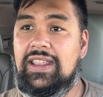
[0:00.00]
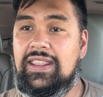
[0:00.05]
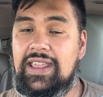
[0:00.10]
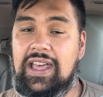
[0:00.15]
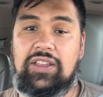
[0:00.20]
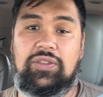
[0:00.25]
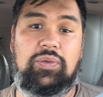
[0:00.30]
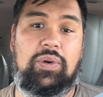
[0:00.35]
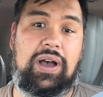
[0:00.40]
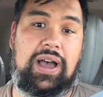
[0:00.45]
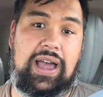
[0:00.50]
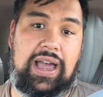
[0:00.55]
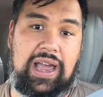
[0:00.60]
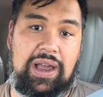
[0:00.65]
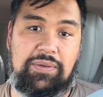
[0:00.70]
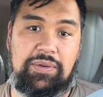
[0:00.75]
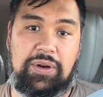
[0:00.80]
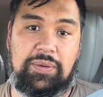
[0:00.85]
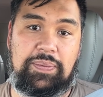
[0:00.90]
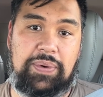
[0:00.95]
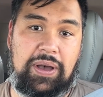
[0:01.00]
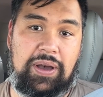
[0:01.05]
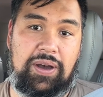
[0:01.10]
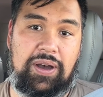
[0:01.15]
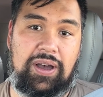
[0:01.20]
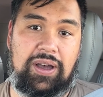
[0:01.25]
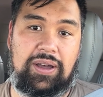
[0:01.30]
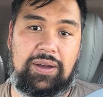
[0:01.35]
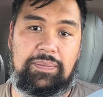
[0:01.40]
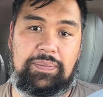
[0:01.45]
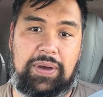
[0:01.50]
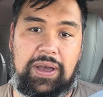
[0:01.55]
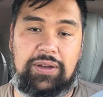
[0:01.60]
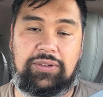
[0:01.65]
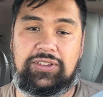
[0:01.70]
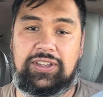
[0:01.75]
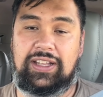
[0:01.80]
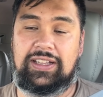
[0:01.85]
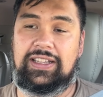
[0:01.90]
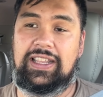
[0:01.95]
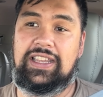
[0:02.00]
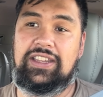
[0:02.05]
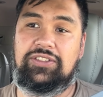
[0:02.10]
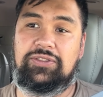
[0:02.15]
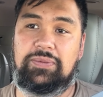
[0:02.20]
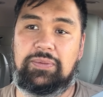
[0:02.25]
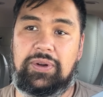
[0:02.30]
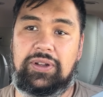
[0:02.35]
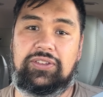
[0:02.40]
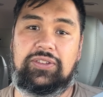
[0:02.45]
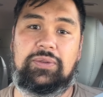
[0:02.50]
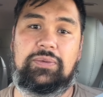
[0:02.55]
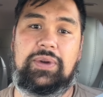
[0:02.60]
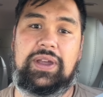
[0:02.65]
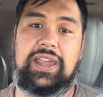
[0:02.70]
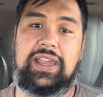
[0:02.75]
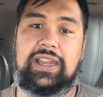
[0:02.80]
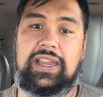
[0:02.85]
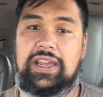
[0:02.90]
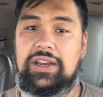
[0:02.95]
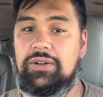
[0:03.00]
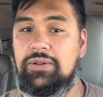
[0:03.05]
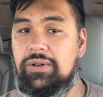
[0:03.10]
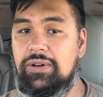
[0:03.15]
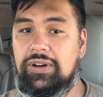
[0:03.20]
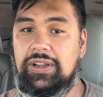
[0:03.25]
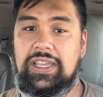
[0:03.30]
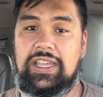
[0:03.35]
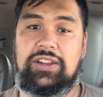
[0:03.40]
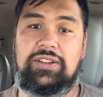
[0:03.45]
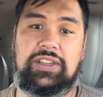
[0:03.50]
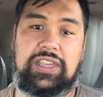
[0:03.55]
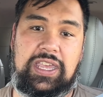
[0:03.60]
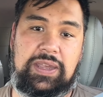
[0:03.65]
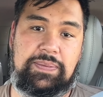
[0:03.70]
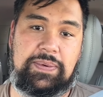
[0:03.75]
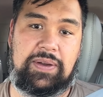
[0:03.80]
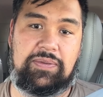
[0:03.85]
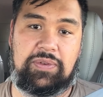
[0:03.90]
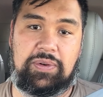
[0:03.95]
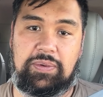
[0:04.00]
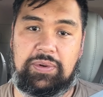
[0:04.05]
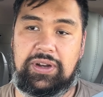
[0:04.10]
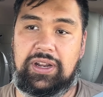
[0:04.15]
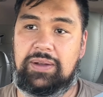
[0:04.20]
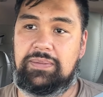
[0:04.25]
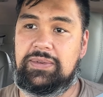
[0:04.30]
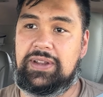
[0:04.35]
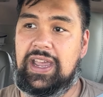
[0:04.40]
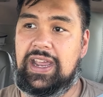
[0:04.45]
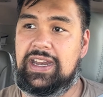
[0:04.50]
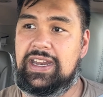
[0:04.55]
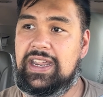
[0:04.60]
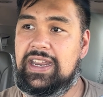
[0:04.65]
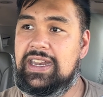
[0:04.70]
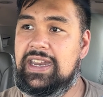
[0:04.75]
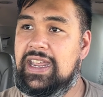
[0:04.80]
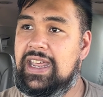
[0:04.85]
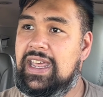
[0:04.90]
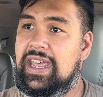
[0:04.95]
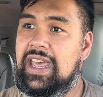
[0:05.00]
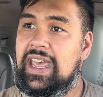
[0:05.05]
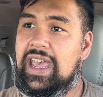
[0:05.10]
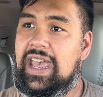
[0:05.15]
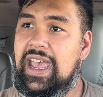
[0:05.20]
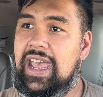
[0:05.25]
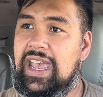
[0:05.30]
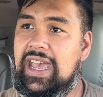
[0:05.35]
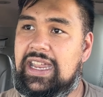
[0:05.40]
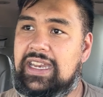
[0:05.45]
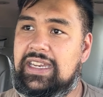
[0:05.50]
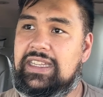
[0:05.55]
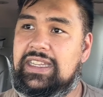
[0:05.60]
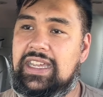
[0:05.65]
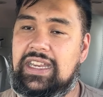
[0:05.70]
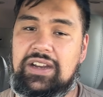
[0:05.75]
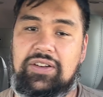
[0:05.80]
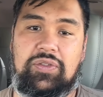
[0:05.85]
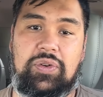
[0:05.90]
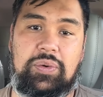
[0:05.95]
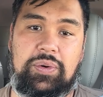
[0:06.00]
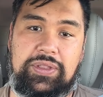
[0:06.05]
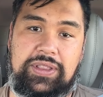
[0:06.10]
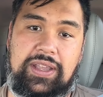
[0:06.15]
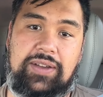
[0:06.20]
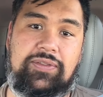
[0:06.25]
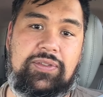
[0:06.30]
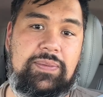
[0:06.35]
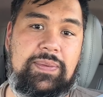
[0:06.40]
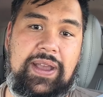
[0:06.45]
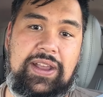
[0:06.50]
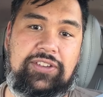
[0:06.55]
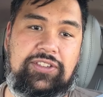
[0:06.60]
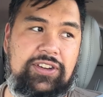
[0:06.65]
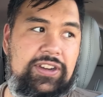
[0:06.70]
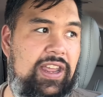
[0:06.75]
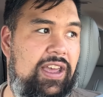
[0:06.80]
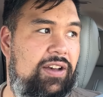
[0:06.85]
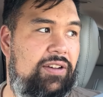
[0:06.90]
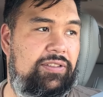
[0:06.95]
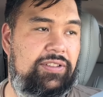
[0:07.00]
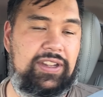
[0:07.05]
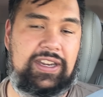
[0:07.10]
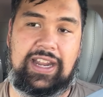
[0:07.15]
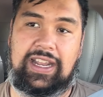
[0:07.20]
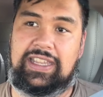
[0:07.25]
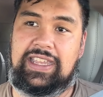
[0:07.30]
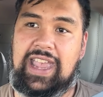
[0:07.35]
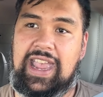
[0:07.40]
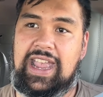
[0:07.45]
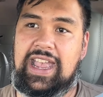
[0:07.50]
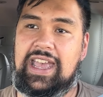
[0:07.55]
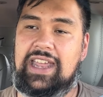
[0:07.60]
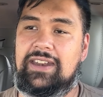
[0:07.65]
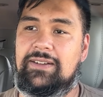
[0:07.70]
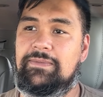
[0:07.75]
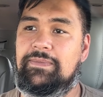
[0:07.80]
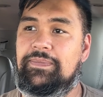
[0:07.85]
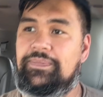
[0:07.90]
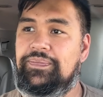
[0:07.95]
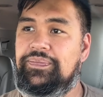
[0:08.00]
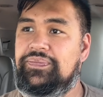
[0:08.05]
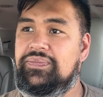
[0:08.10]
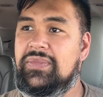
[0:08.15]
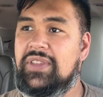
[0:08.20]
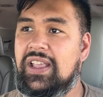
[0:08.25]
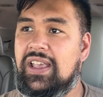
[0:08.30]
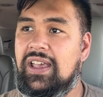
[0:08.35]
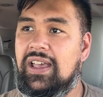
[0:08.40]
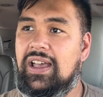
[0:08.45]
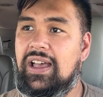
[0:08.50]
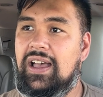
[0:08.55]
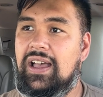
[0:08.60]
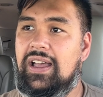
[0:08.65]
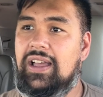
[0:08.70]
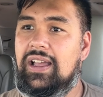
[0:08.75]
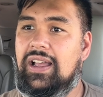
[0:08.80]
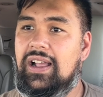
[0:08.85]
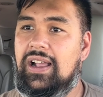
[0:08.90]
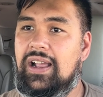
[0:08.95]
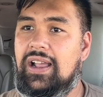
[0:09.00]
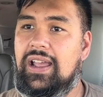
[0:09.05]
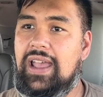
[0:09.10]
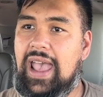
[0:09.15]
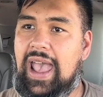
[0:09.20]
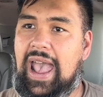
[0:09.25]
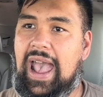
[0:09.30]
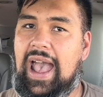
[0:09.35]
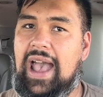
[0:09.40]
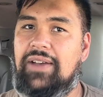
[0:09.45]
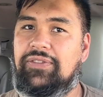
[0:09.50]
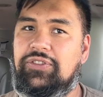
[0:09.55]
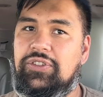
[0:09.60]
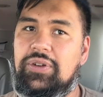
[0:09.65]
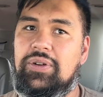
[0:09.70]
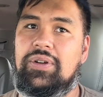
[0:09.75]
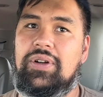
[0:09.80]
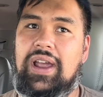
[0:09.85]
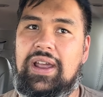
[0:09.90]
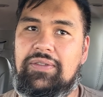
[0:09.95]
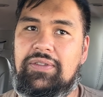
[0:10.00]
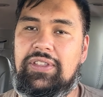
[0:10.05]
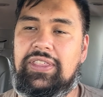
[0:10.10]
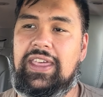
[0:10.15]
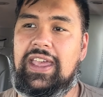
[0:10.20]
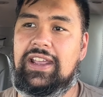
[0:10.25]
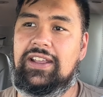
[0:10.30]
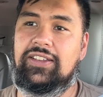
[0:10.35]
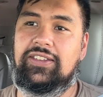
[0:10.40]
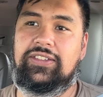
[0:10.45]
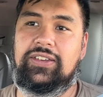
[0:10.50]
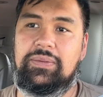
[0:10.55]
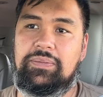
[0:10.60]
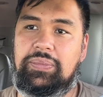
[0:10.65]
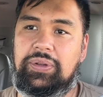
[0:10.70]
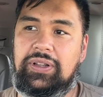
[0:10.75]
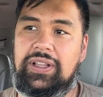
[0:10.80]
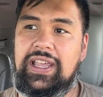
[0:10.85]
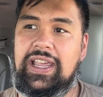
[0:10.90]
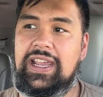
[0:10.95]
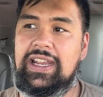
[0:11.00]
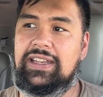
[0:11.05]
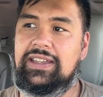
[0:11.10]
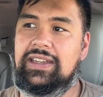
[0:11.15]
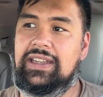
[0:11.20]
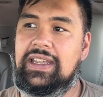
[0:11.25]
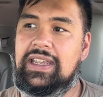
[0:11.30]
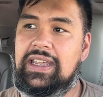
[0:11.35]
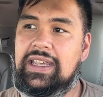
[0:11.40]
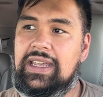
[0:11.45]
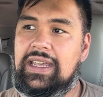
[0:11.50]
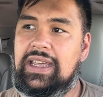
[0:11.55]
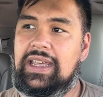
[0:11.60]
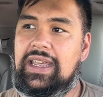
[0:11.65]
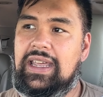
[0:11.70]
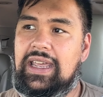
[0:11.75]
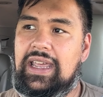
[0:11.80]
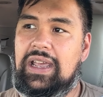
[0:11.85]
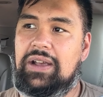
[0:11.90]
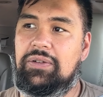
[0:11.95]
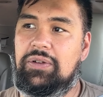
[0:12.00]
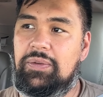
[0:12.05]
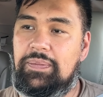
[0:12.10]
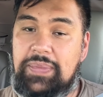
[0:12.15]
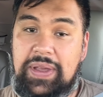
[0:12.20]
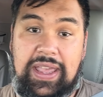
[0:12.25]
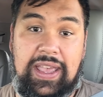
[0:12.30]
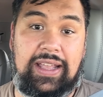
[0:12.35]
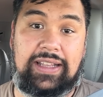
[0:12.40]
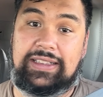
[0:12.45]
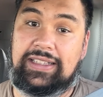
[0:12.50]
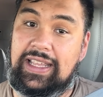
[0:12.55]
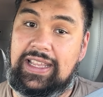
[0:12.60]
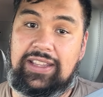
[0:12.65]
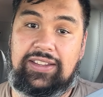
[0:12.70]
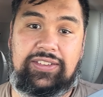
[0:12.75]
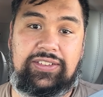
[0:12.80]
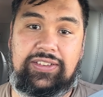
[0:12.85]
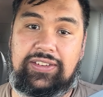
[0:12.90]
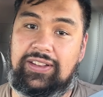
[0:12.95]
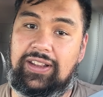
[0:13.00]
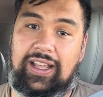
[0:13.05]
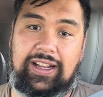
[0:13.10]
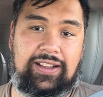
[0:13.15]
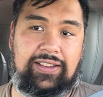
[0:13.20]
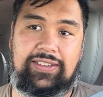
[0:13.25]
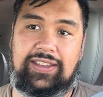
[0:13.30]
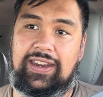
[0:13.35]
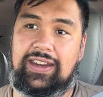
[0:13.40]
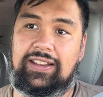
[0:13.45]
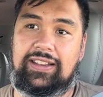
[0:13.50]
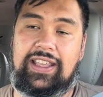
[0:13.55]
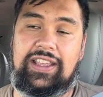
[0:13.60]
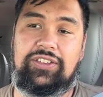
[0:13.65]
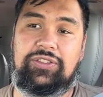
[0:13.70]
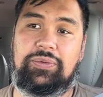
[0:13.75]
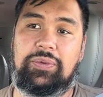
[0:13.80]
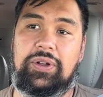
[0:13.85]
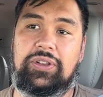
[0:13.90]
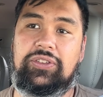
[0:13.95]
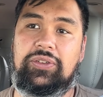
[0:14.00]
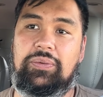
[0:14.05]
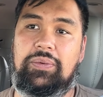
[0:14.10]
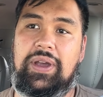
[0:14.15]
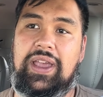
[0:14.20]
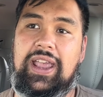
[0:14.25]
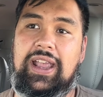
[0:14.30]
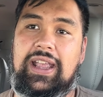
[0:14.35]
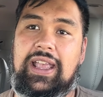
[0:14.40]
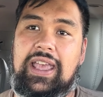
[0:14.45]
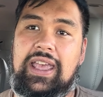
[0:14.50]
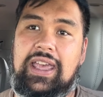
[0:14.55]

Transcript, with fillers: That's why I will po post at least once a week in order to keep, keep everyone updated and get everyone the information out that I can. After everything is complete, it will be at least, like I said, at least once a week.